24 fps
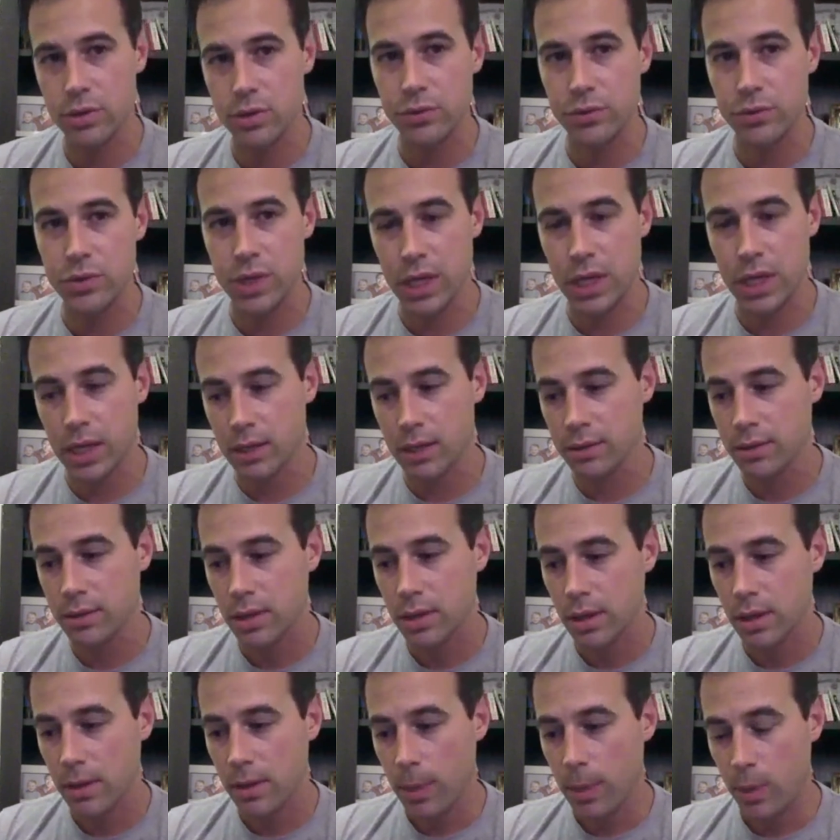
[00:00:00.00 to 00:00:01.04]
You've seen,
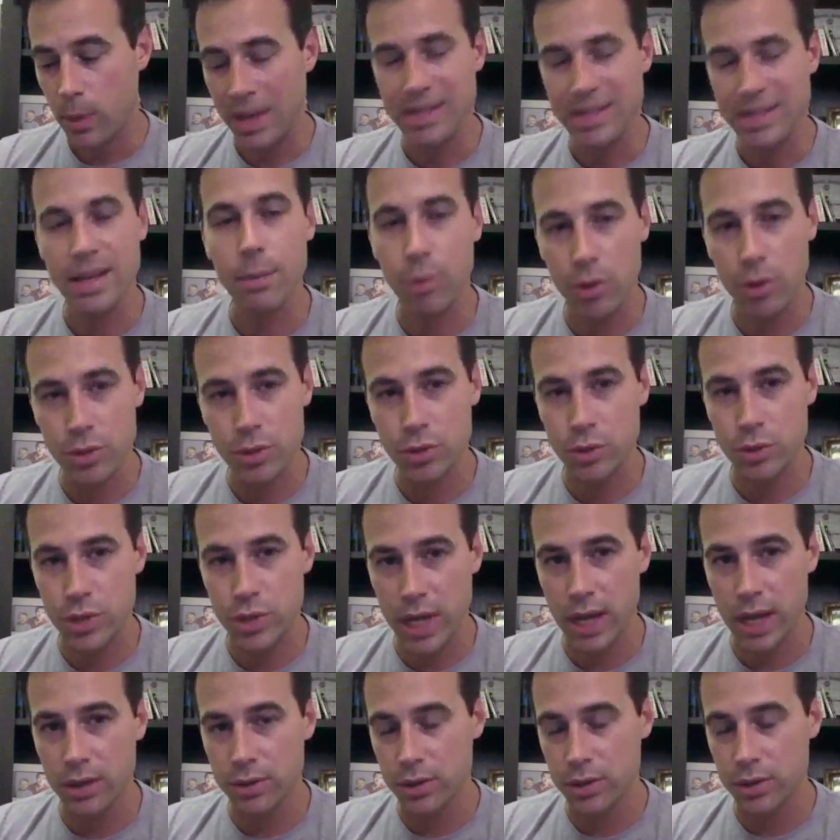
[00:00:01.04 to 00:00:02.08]
when I say personal
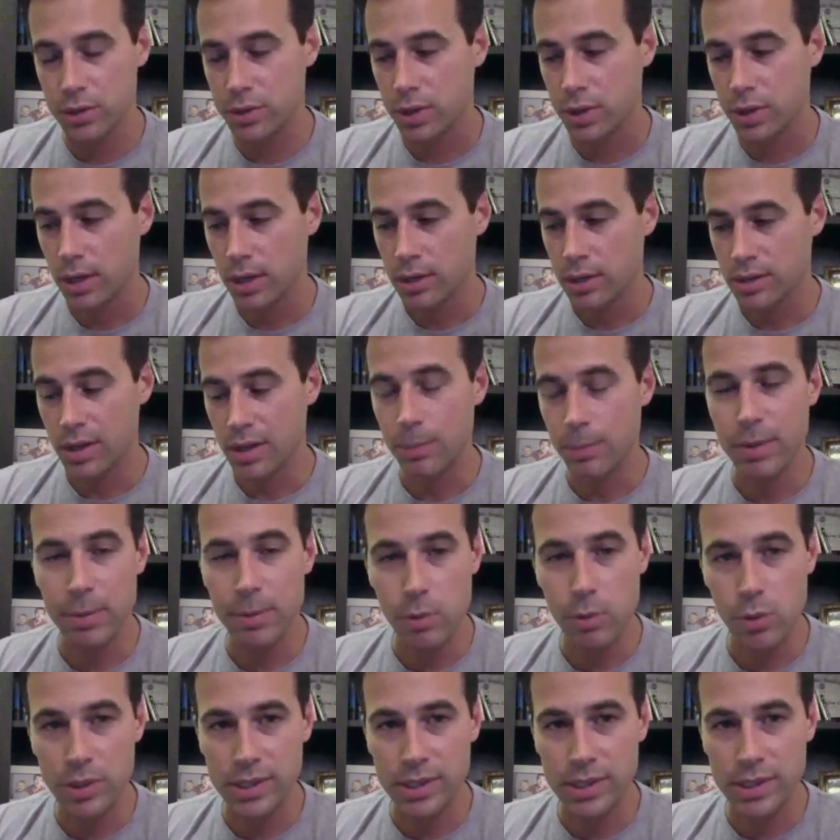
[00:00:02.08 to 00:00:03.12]
challenges, some
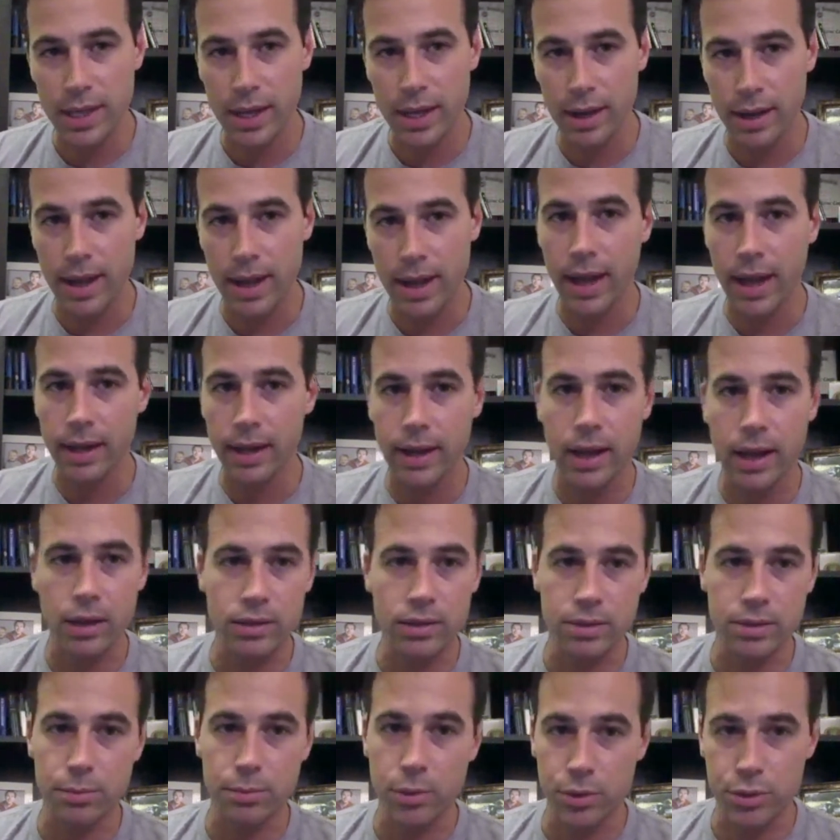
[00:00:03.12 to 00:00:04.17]
people would say a hangnail
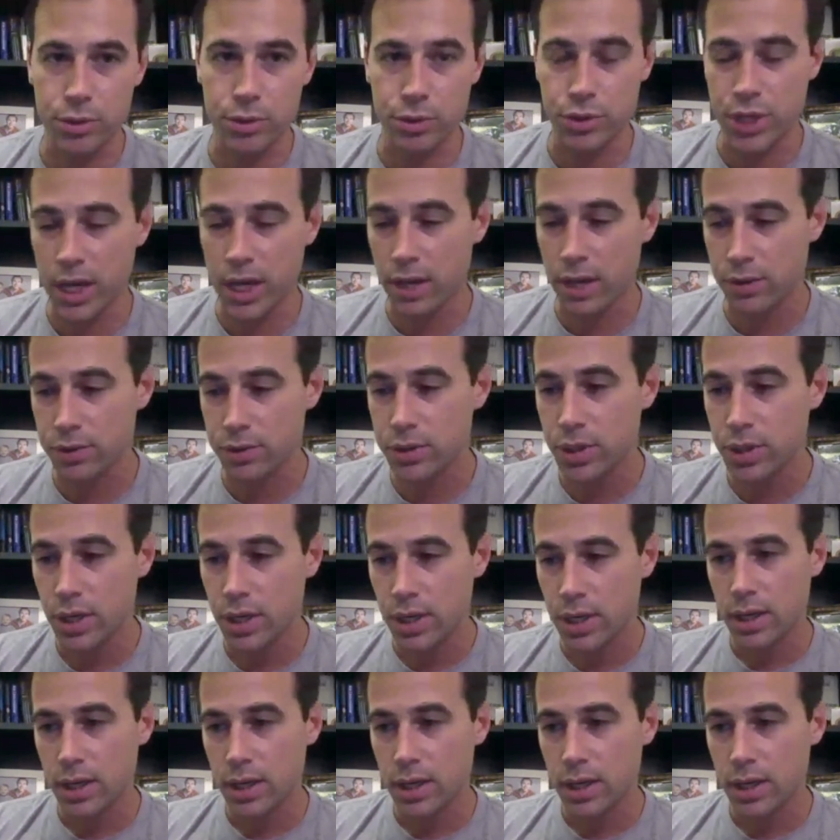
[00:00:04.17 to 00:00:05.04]
is a personal challenge.